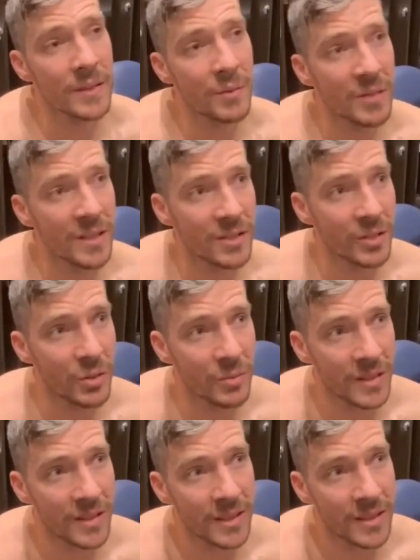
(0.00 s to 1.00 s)
something
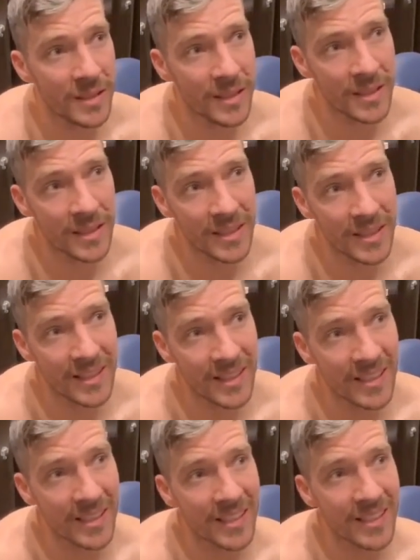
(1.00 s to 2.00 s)
that he's going to be
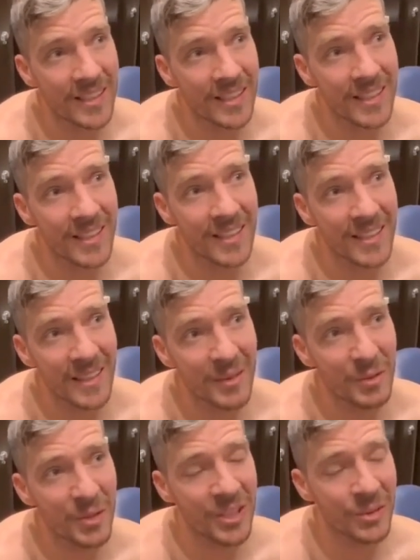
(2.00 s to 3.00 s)
here for, but he can be
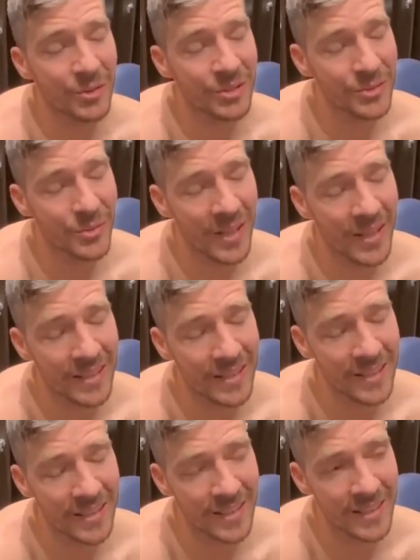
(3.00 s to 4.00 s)
a guy who can come in and play
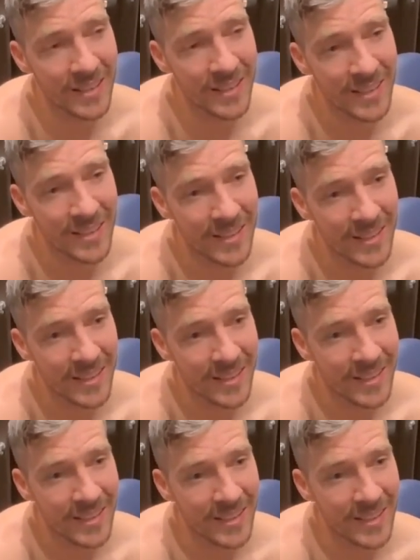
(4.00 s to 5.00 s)
15 minutes a
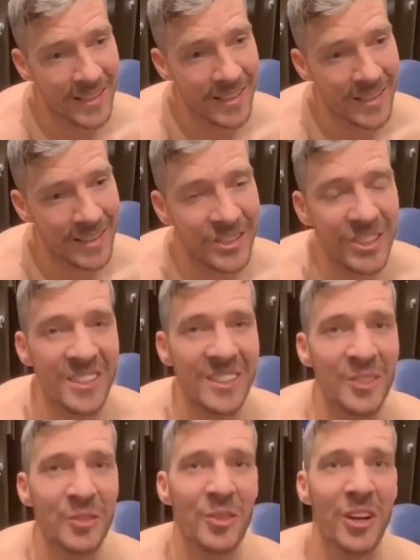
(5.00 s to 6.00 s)
night.
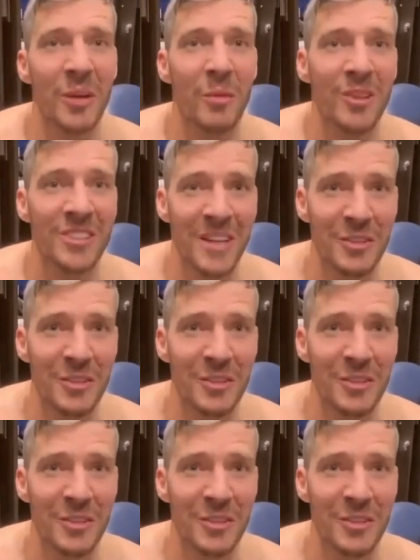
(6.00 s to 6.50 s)
And